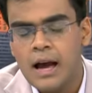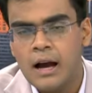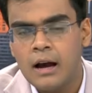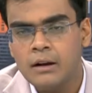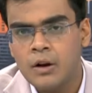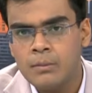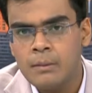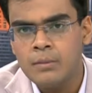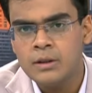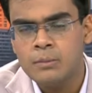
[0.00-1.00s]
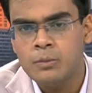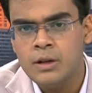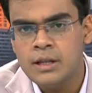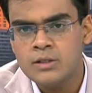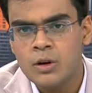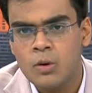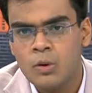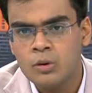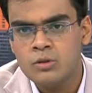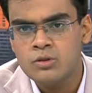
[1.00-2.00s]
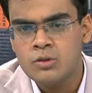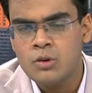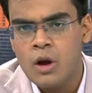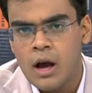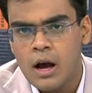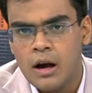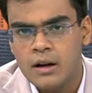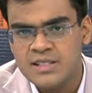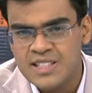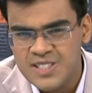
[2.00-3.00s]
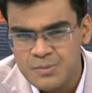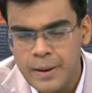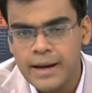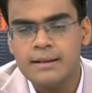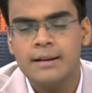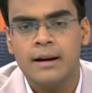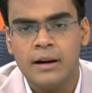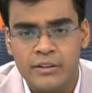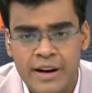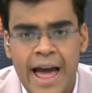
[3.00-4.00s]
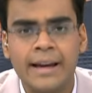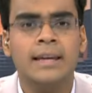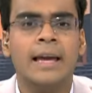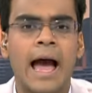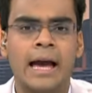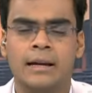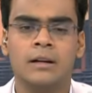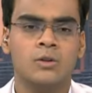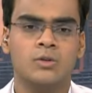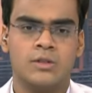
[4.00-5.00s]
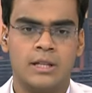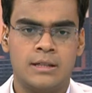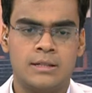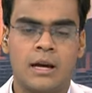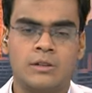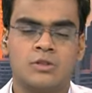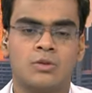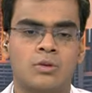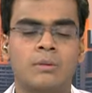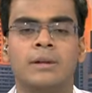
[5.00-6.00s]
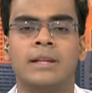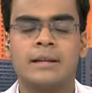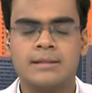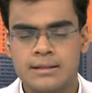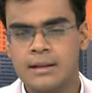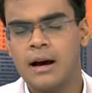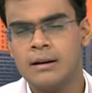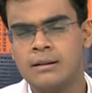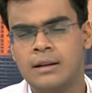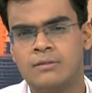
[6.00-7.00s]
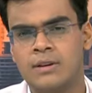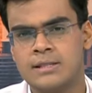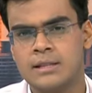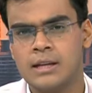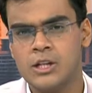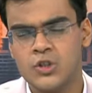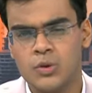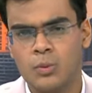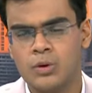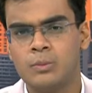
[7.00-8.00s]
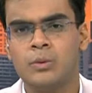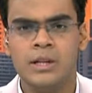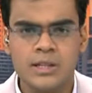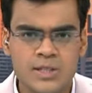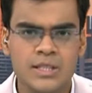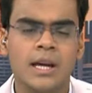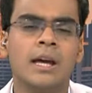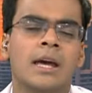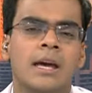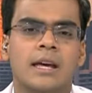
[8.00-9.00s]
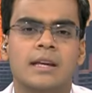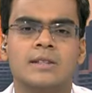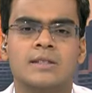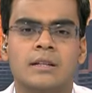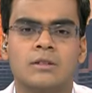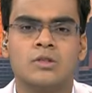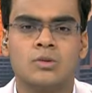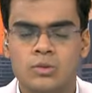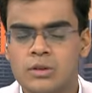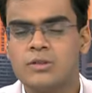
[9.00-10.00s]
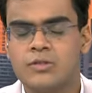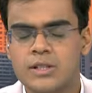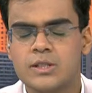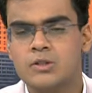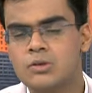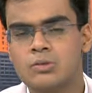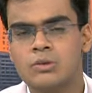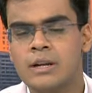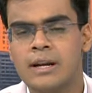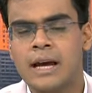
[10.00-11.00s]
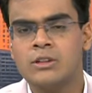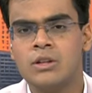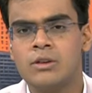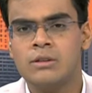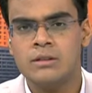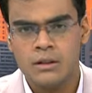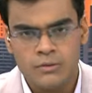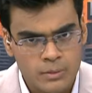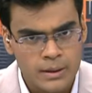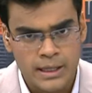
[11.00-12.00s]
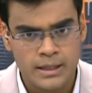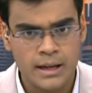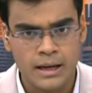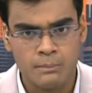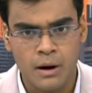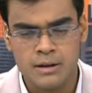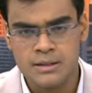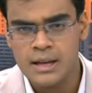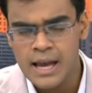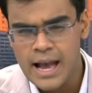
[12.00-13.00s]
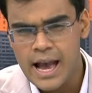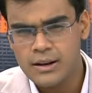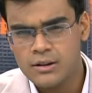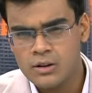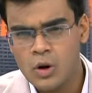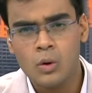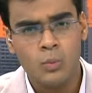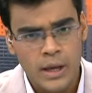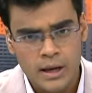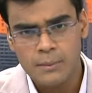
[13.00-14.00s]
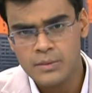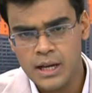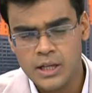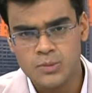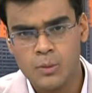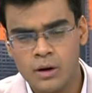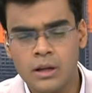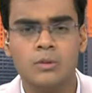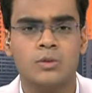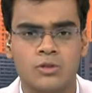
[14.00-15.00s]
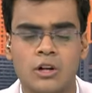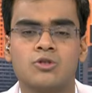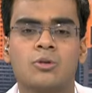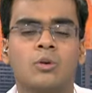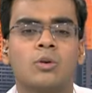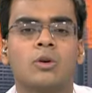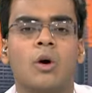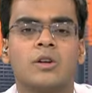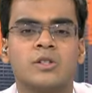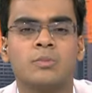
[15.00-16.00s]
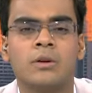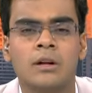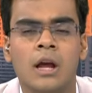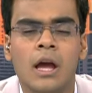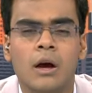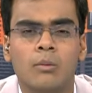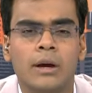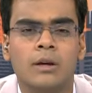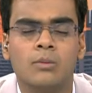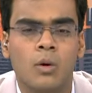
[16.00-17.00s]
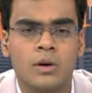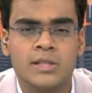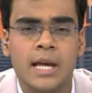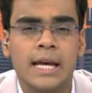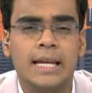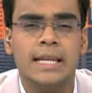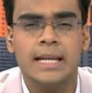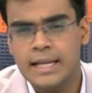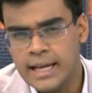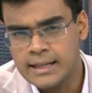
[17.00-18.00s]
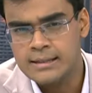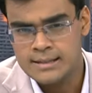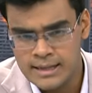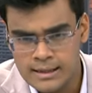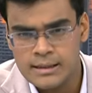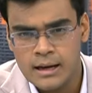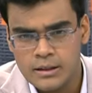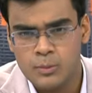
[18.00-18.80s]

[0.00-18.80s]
Now, remember, the police are also suspecting a ragging angle to this entire story, but that is still under investigation. What the police say is that the student, the first-year student, had actually returned from a late-night party and he did not wake up the next morning. He was rushed to a local hospital where he was declared dead.